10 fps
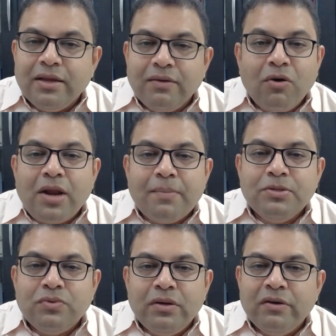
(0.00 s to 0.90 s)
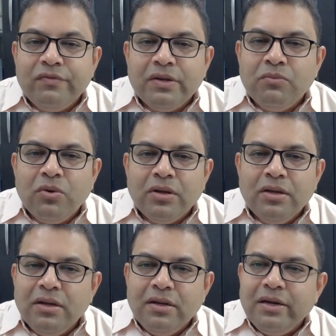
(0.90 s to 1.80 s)
And what happens to a drifting boat?
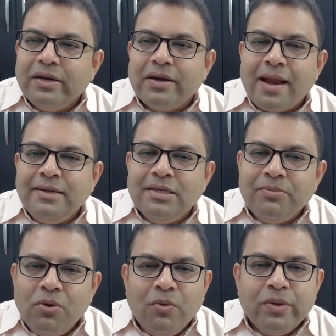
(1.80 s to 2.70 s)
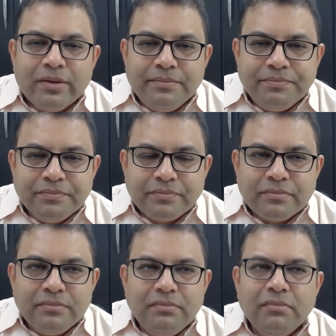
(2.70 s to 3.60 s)
It lands up nowhere.
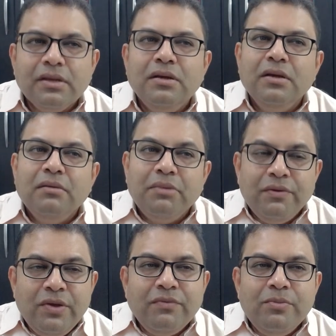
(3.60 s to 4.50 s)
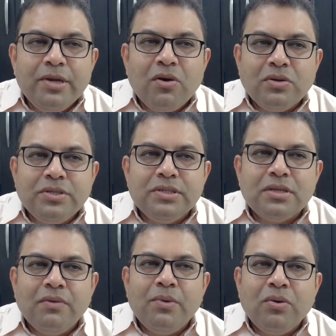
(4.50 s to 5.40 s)
But we have to be conscious
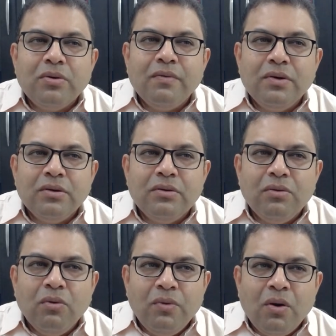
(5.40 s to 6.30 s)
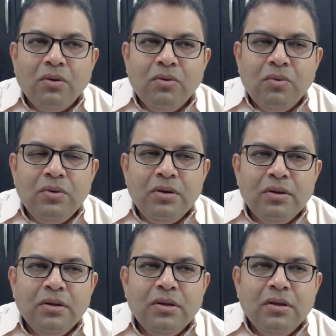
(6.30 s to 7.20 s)
about our overall goal
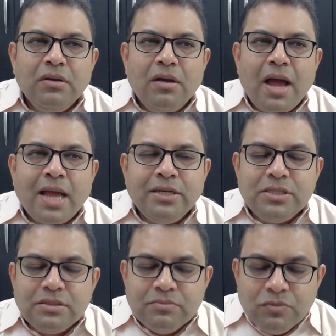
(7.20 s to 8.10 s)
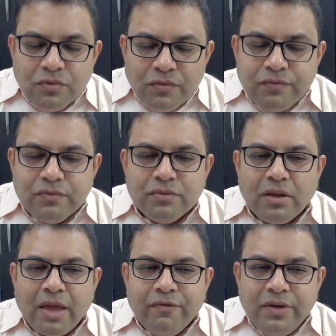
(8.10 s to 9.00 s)
and just move
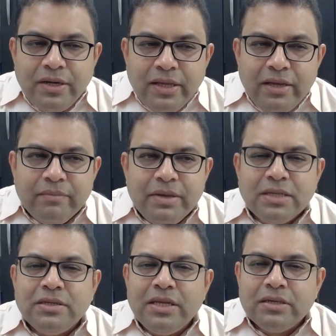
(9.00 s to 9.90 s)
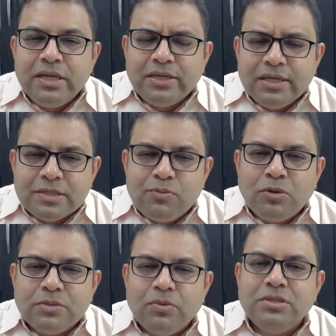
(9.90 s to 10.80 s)
every day, take
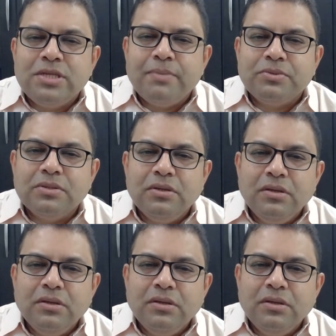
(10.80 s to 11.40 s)
small steps.